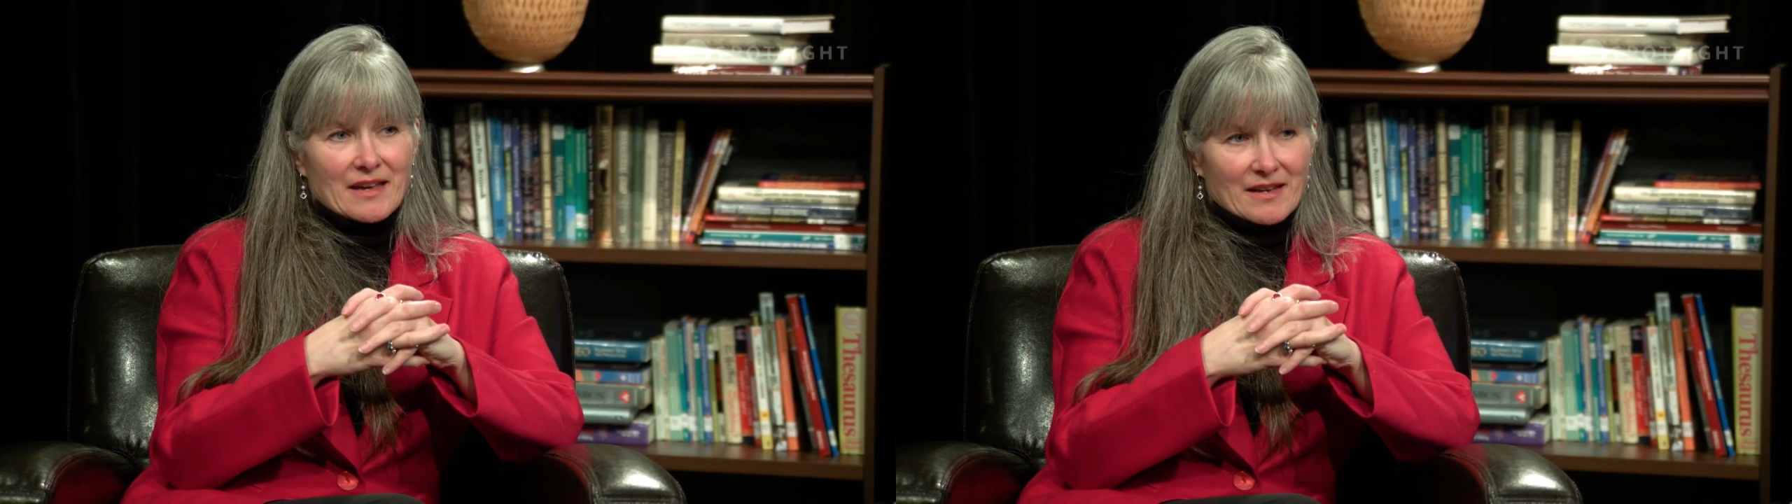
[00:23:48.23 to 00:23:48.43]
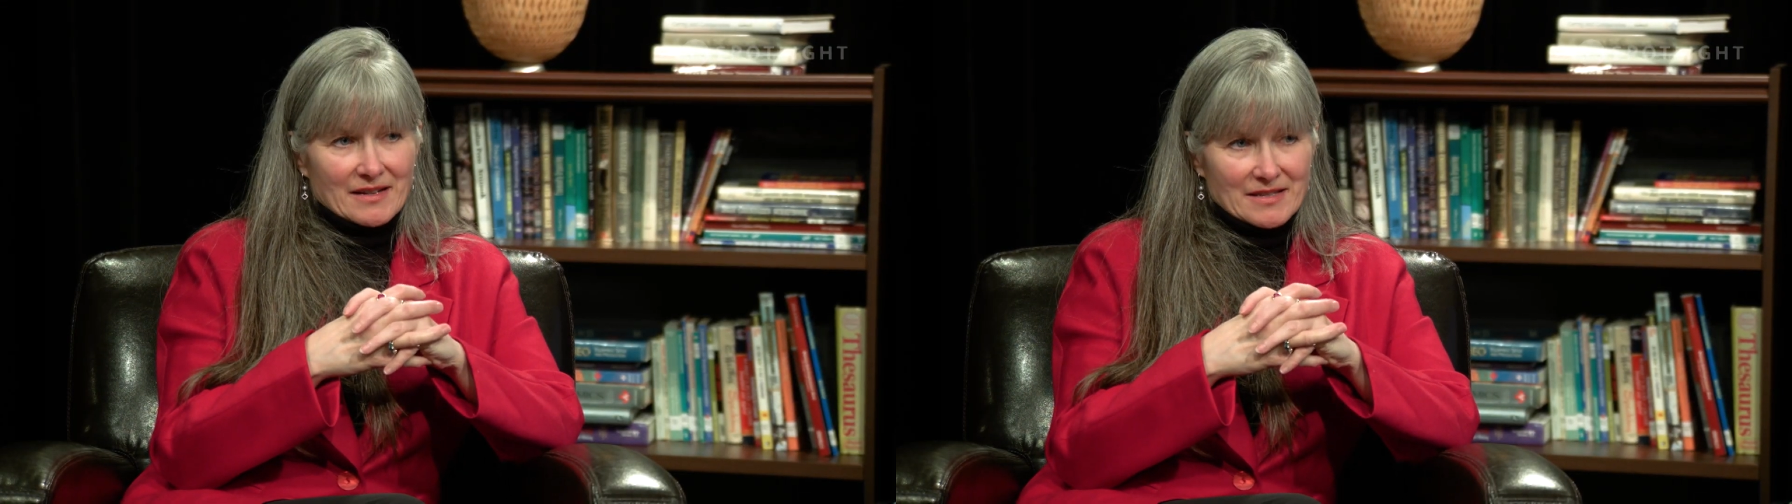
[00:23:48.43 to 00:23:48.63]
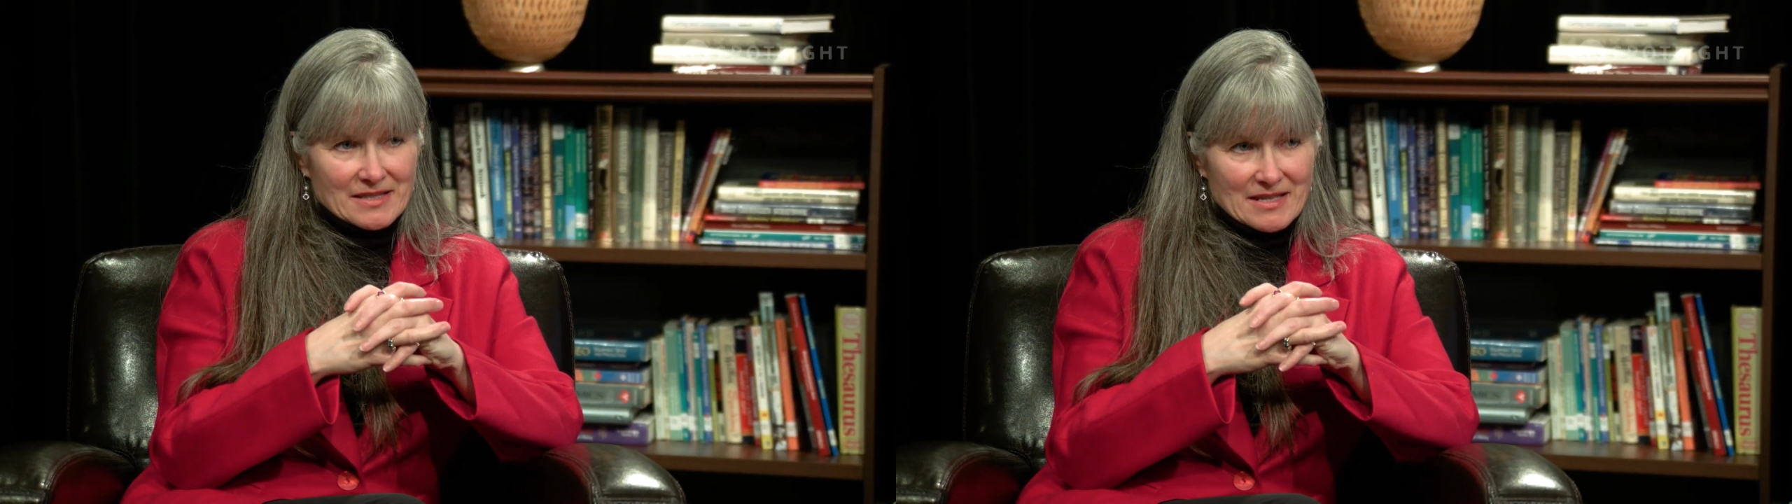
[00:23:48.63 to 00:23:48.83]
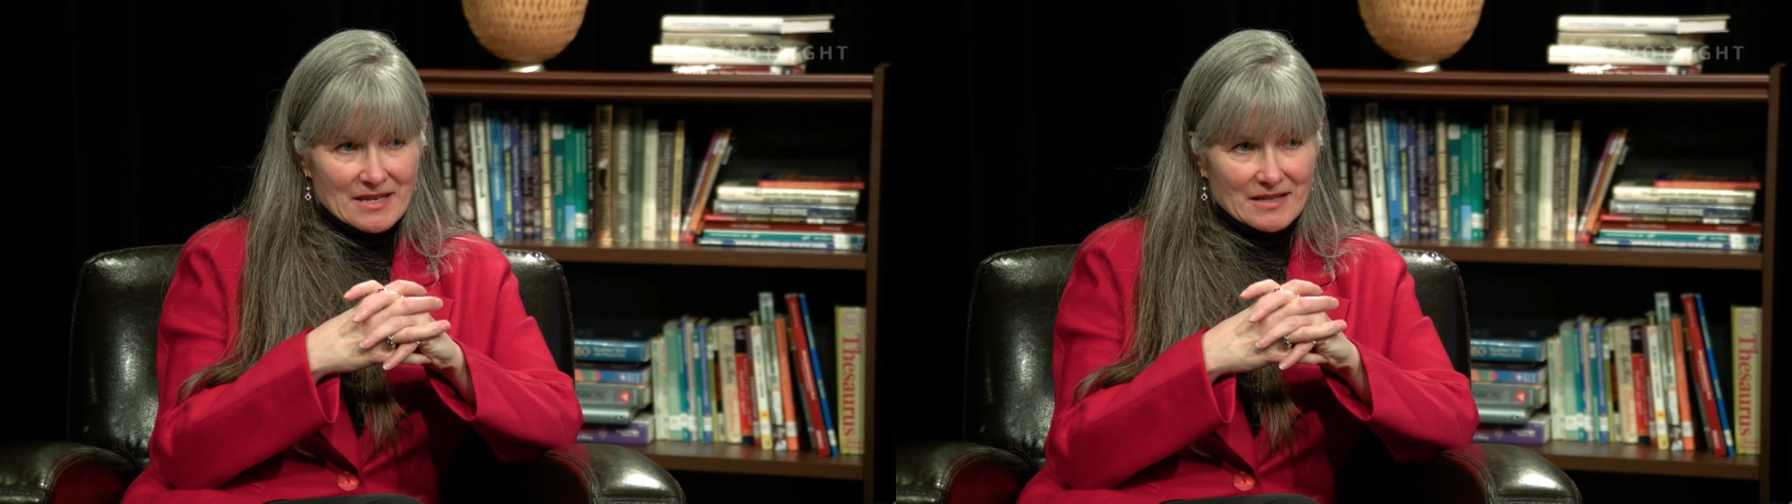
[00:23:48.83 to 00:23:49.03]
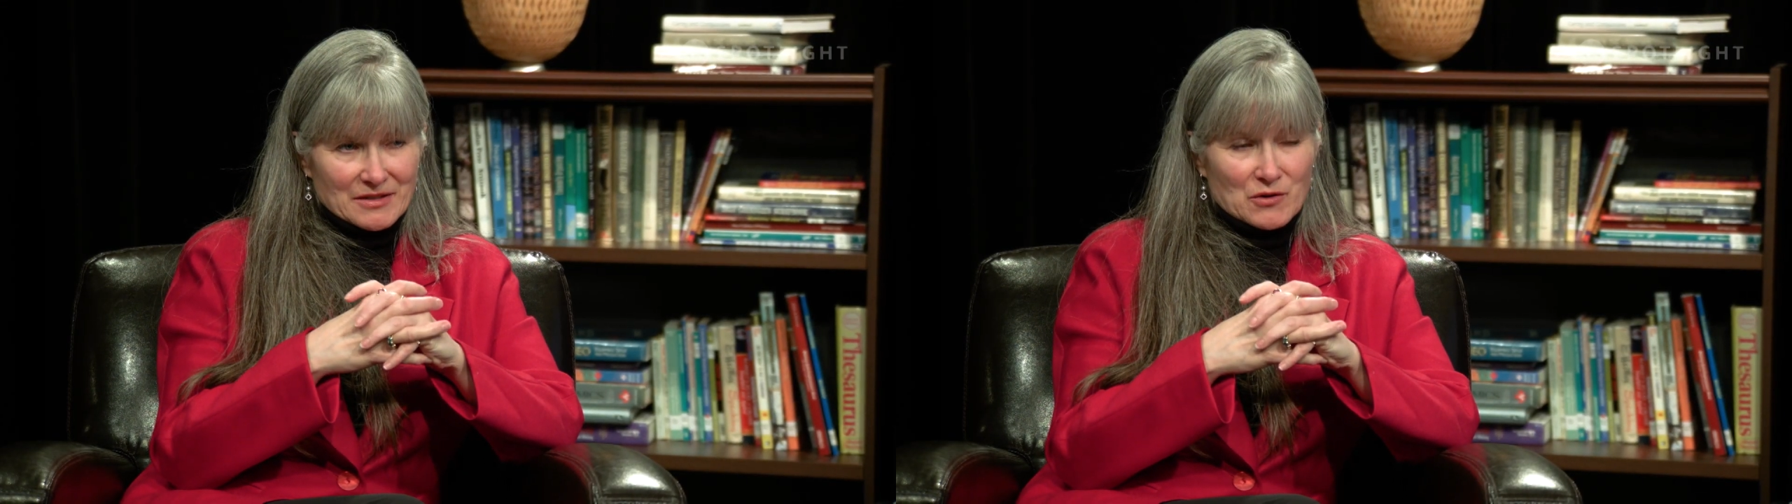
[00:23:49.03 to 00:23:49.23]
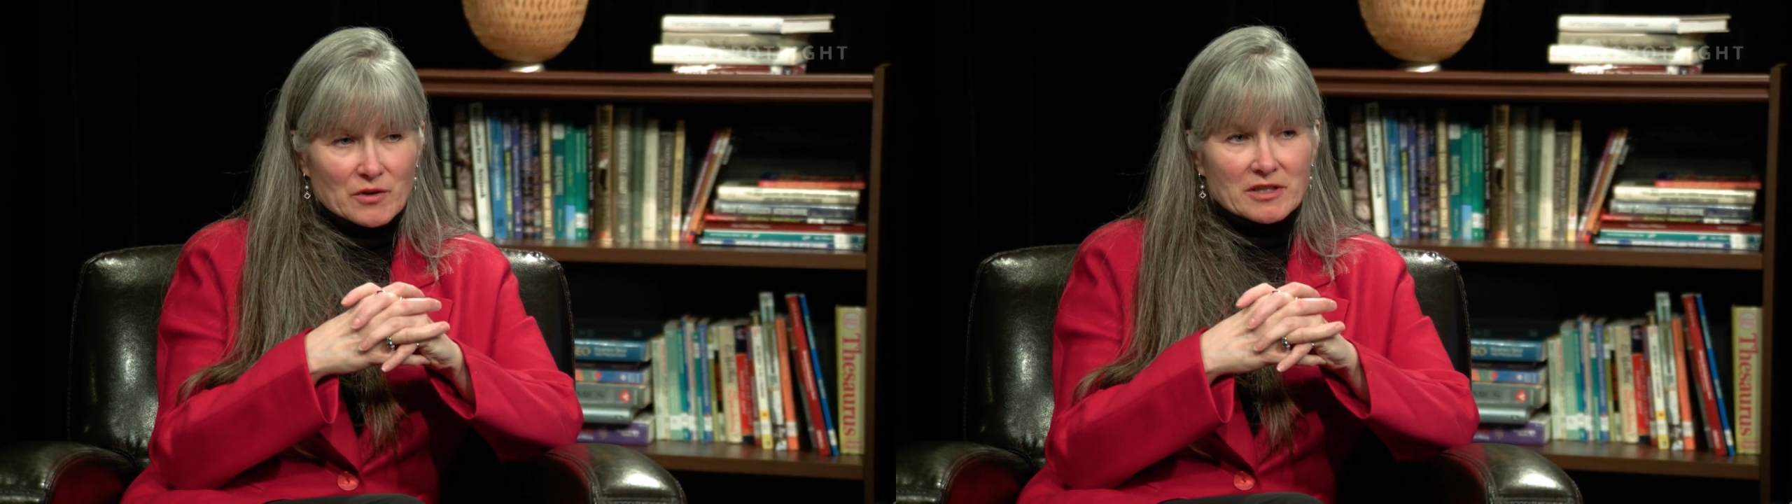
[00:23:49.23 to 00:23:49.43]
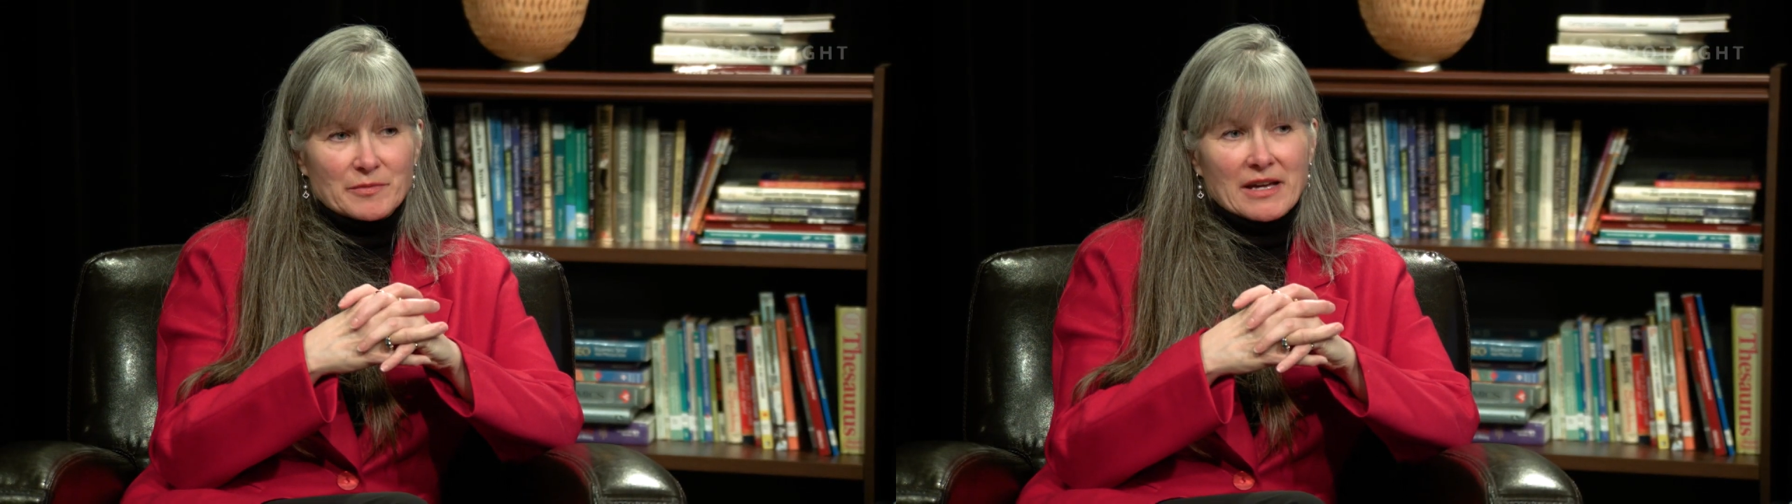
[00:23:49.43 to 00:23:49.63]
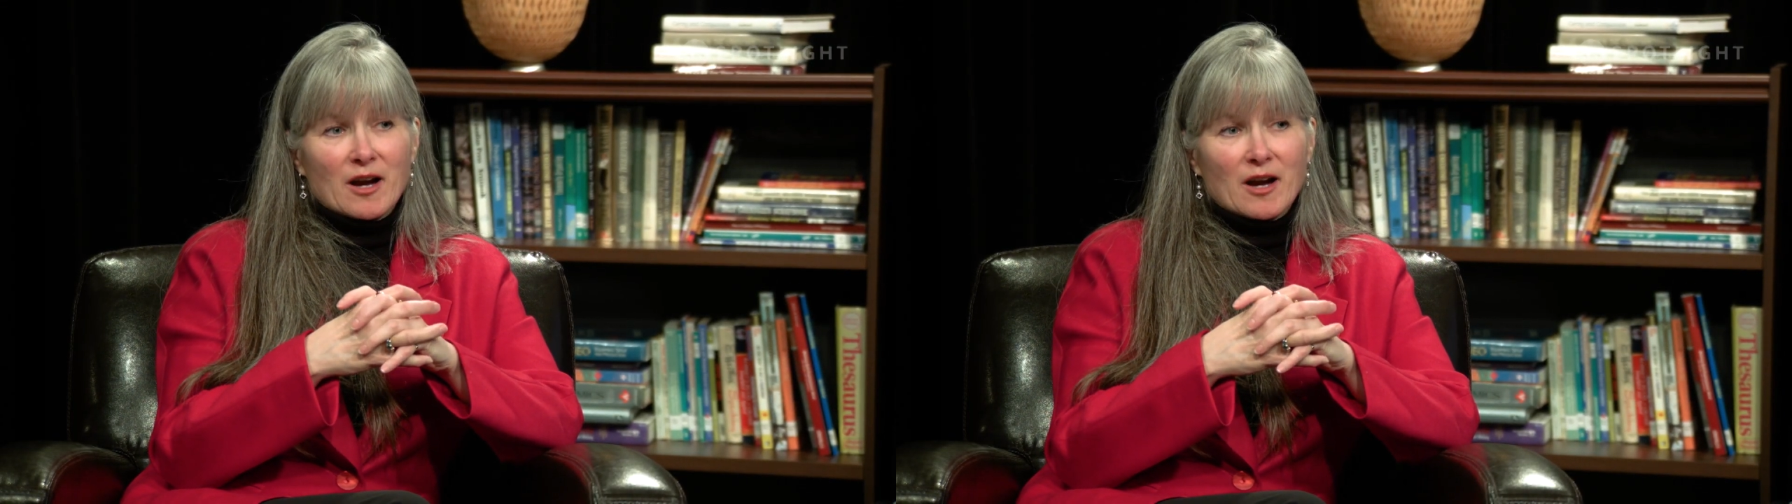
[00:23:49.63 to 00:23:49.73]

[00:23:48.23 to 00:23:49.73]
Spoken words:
NIC is going to be